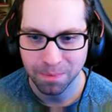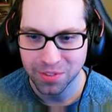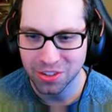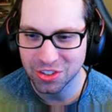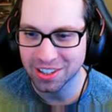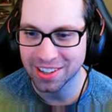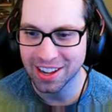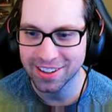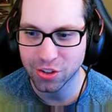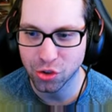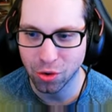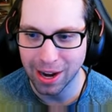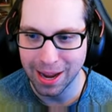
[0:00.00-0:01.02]
There's a lot of
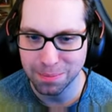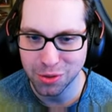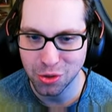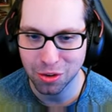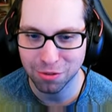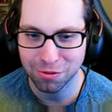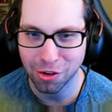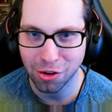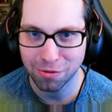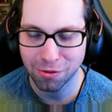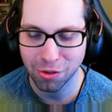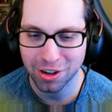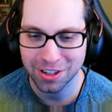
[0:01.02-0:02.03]
traps you can fall
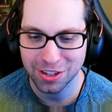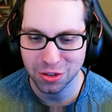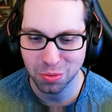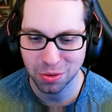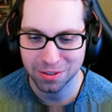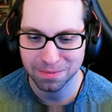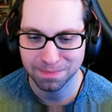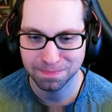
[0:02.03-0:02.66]
for on this one.